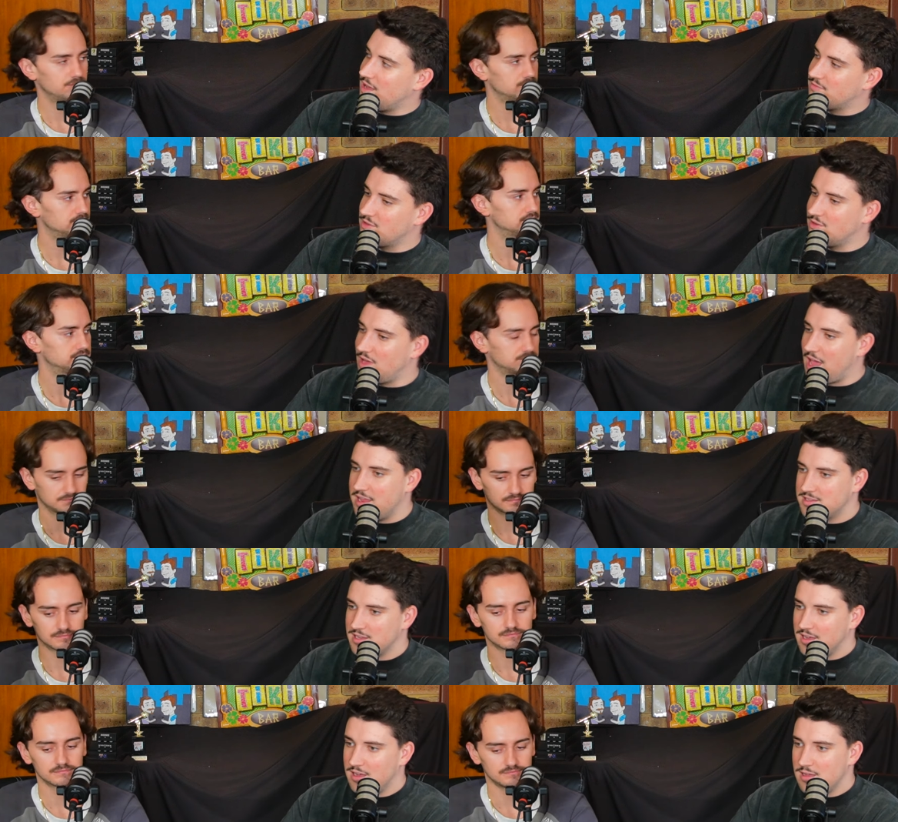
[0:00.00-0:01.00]
Speaker 1: you have to do
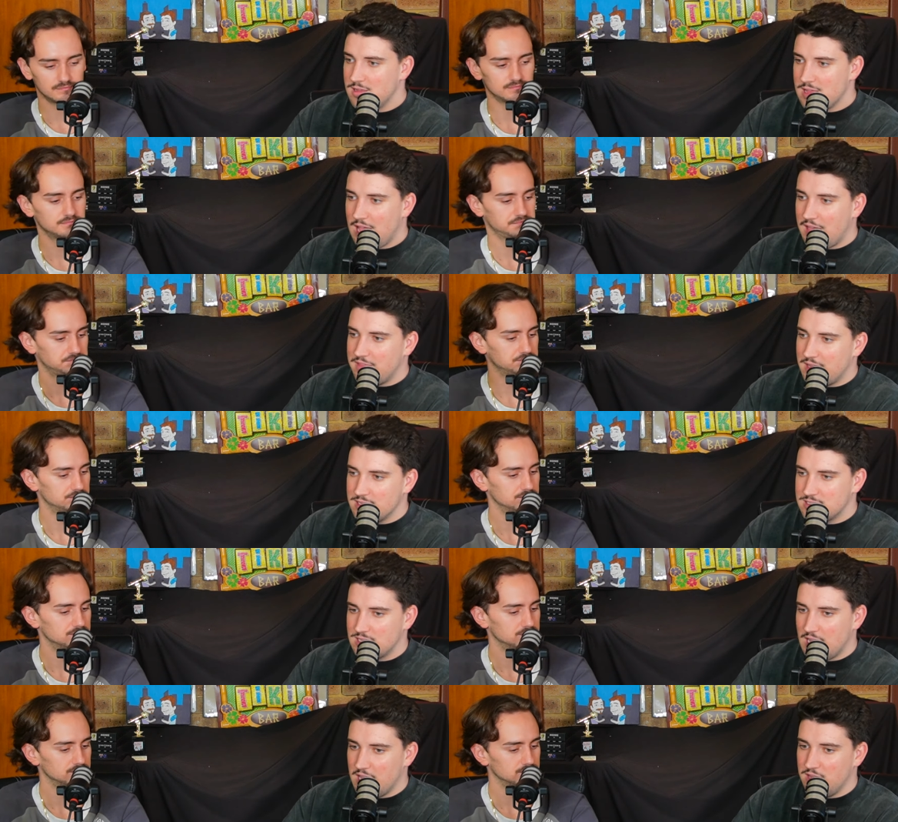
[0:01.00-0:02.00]
ATAR, and then
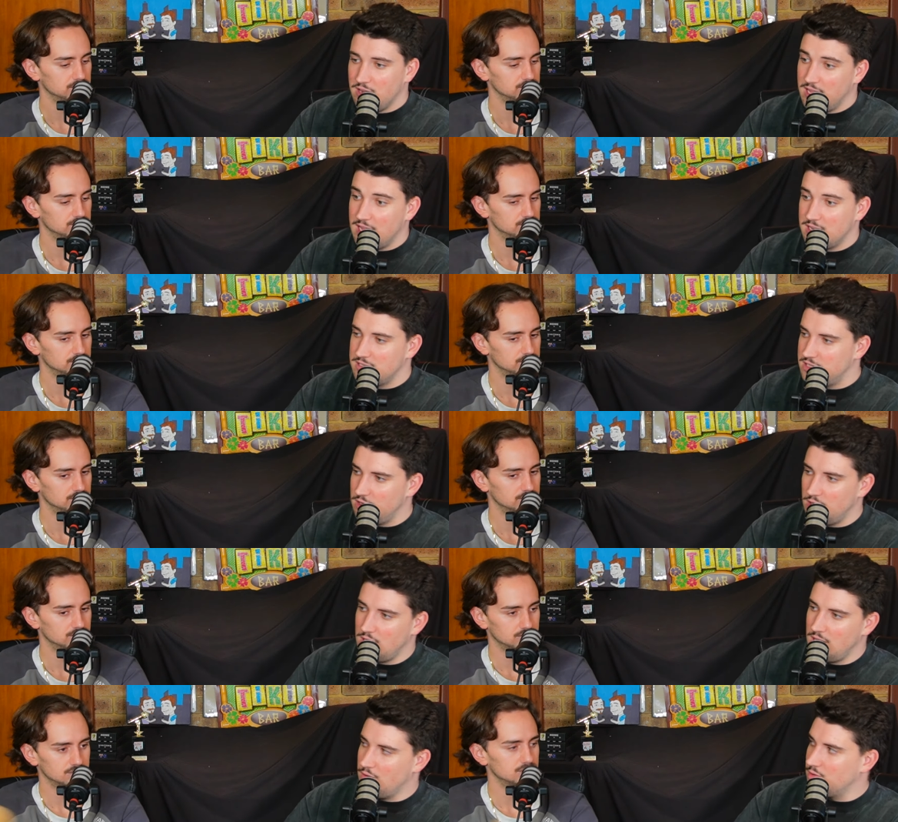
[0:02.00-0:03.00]
it's are you going to get into
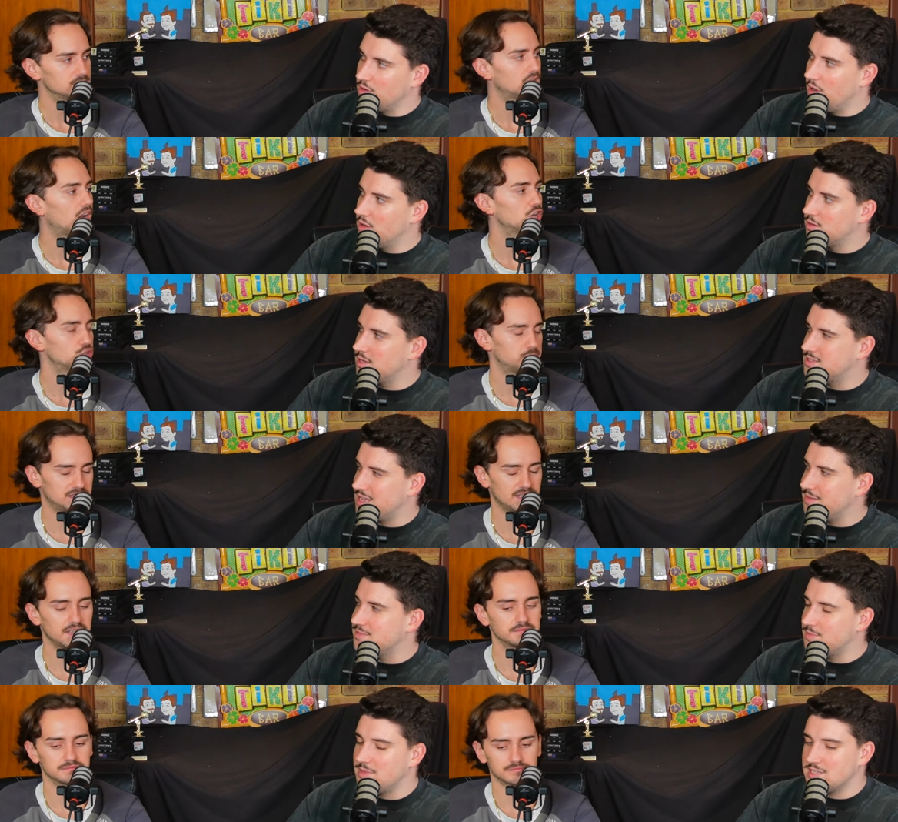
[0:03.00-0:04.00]
uni or not? Hundred percent
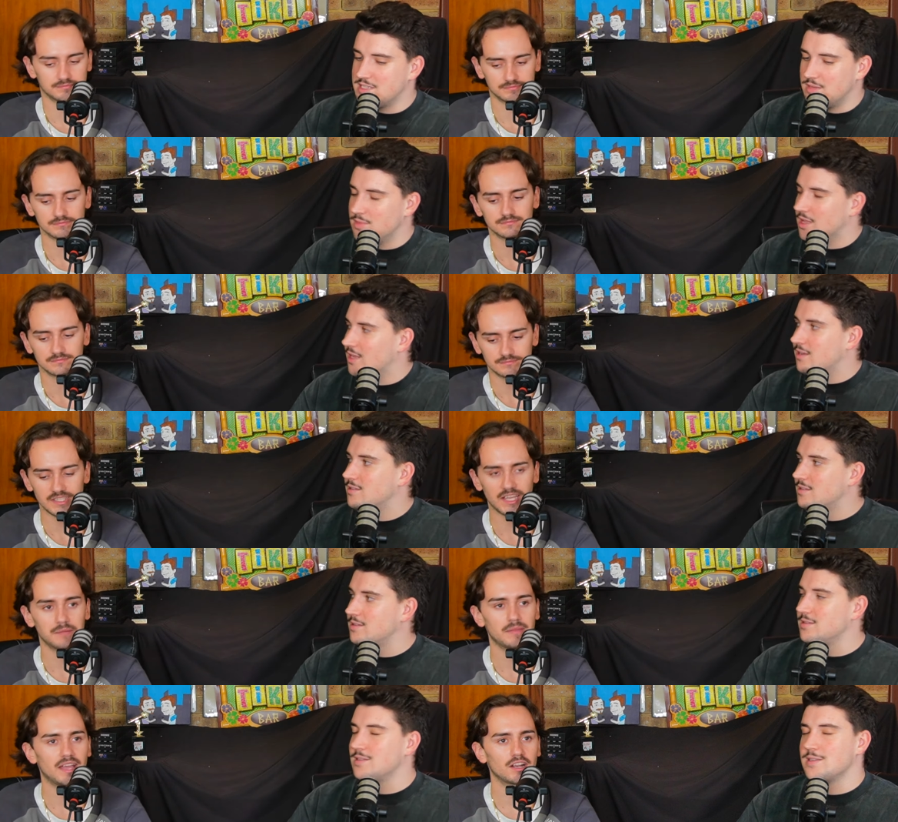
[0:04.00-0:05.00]
seems a bit similar.
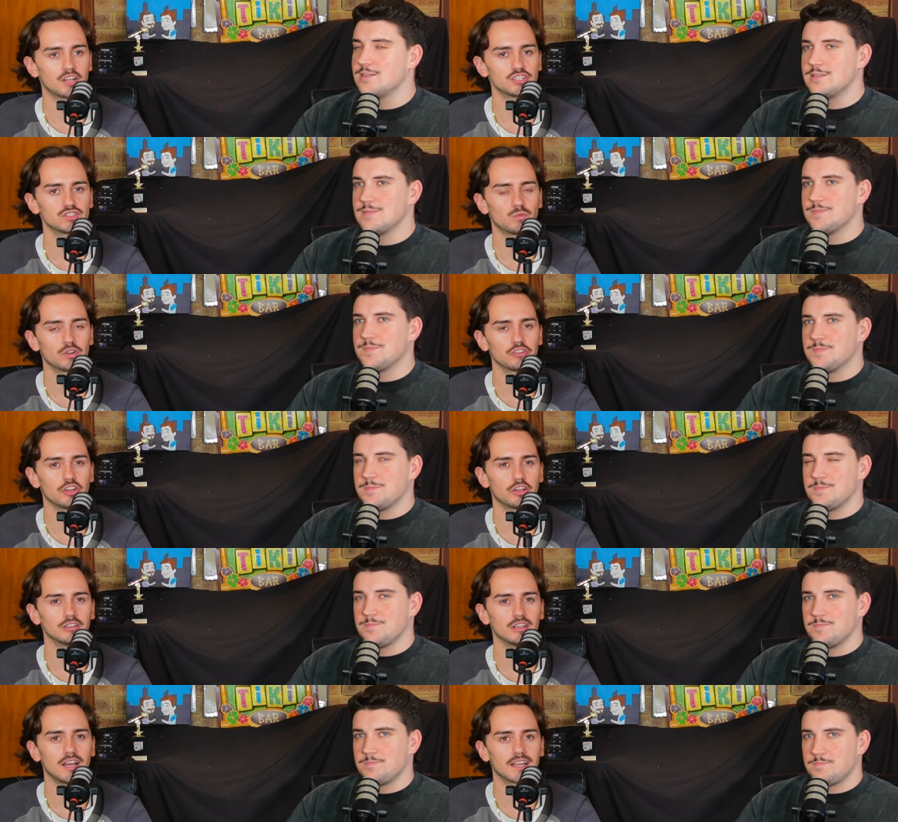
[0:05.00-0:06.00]
Speaker 2: Yeah, and I just want to
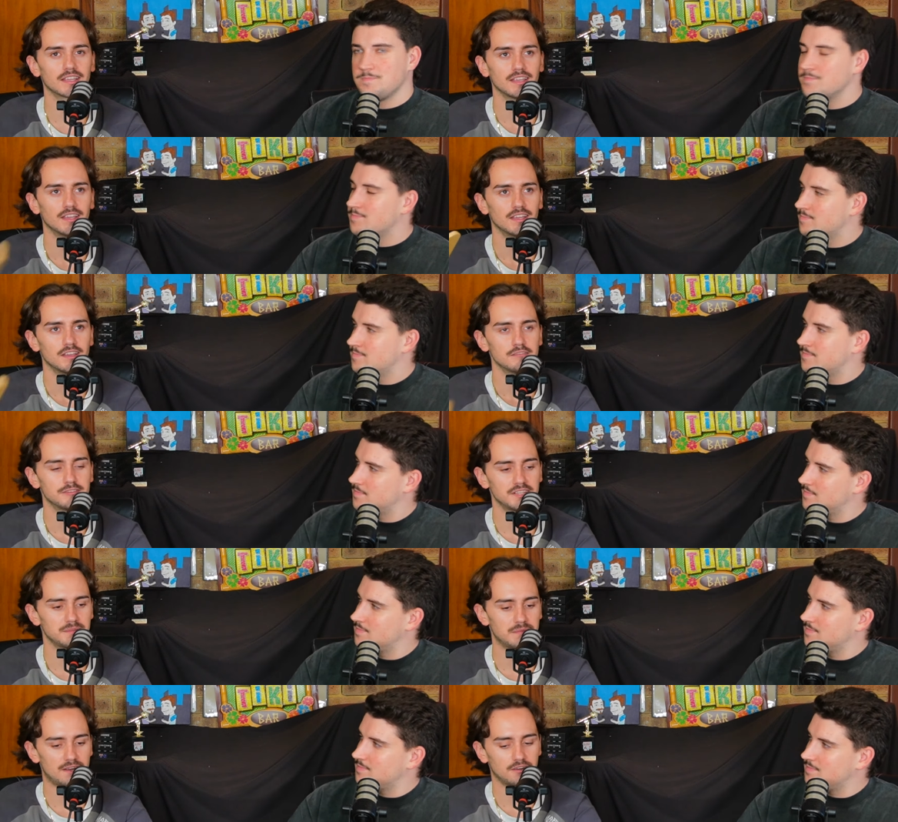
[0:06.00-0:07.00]
know, like, for
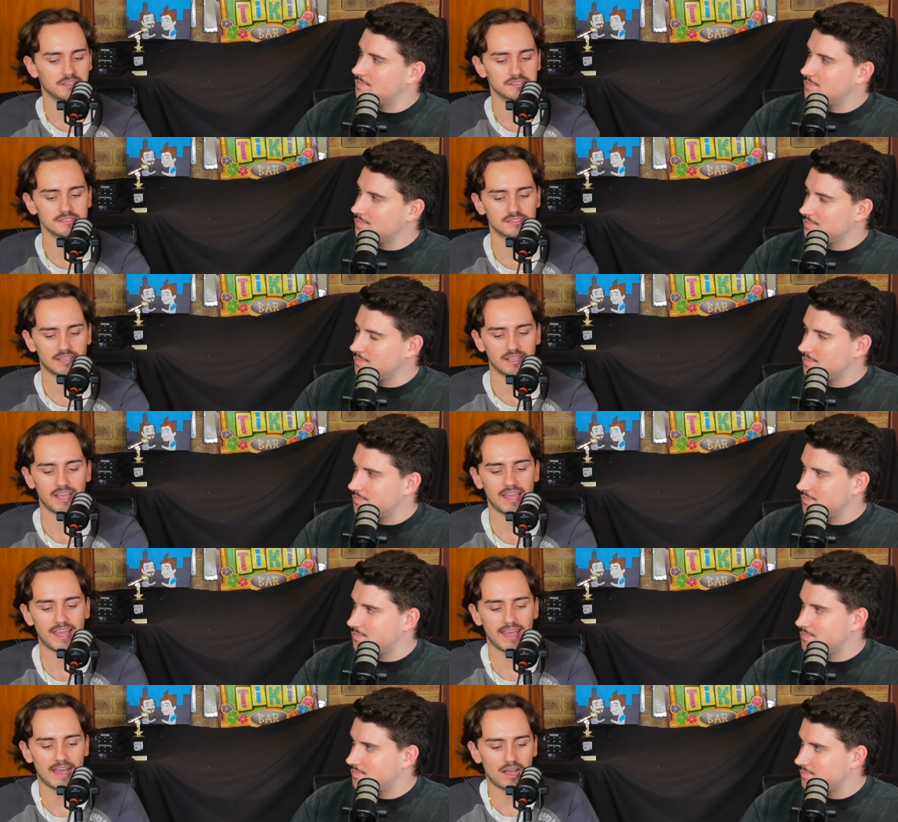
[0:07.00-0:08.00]
the Americans,
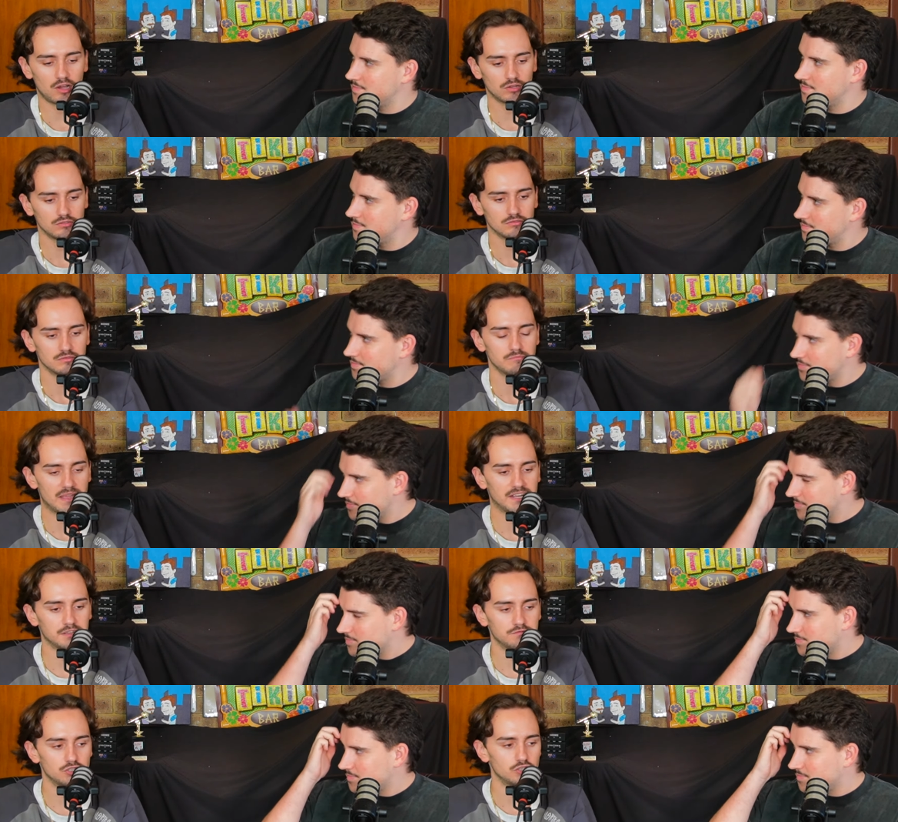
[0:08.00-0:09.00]
how
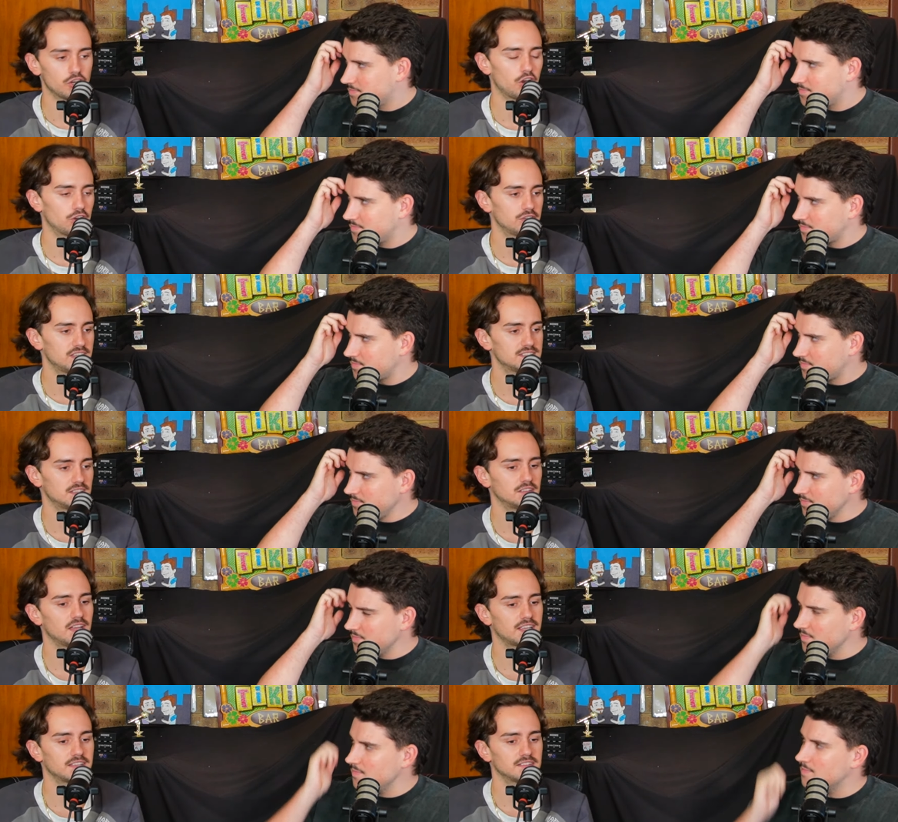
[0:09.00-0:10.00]
many of you go? Is it
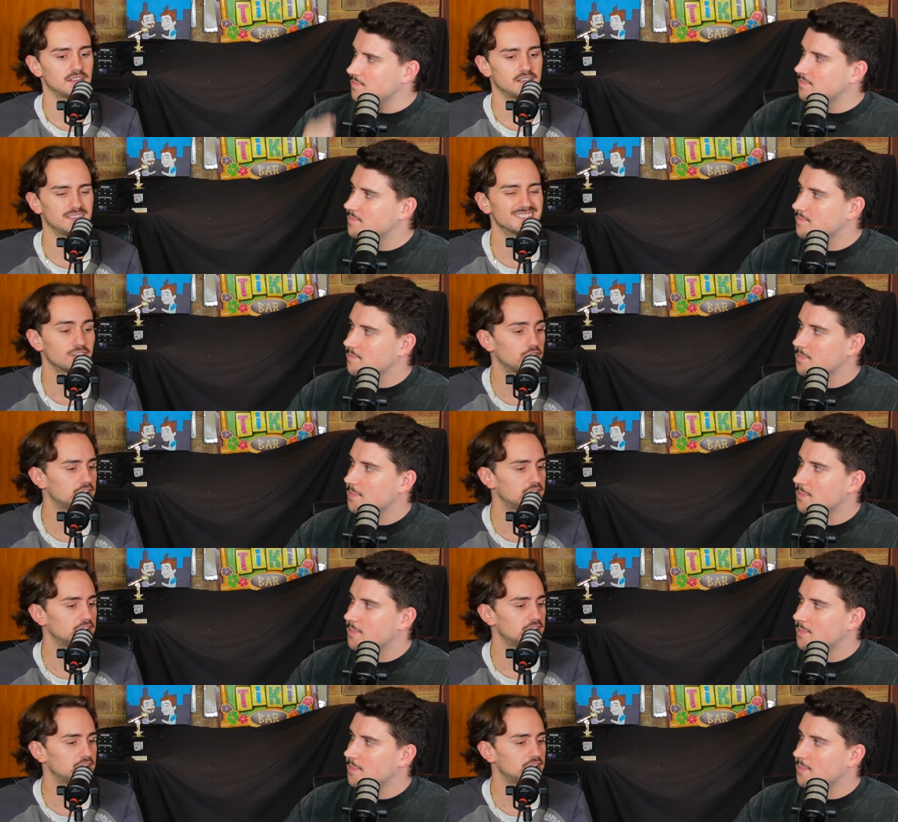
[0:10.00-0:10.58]
like a? Is it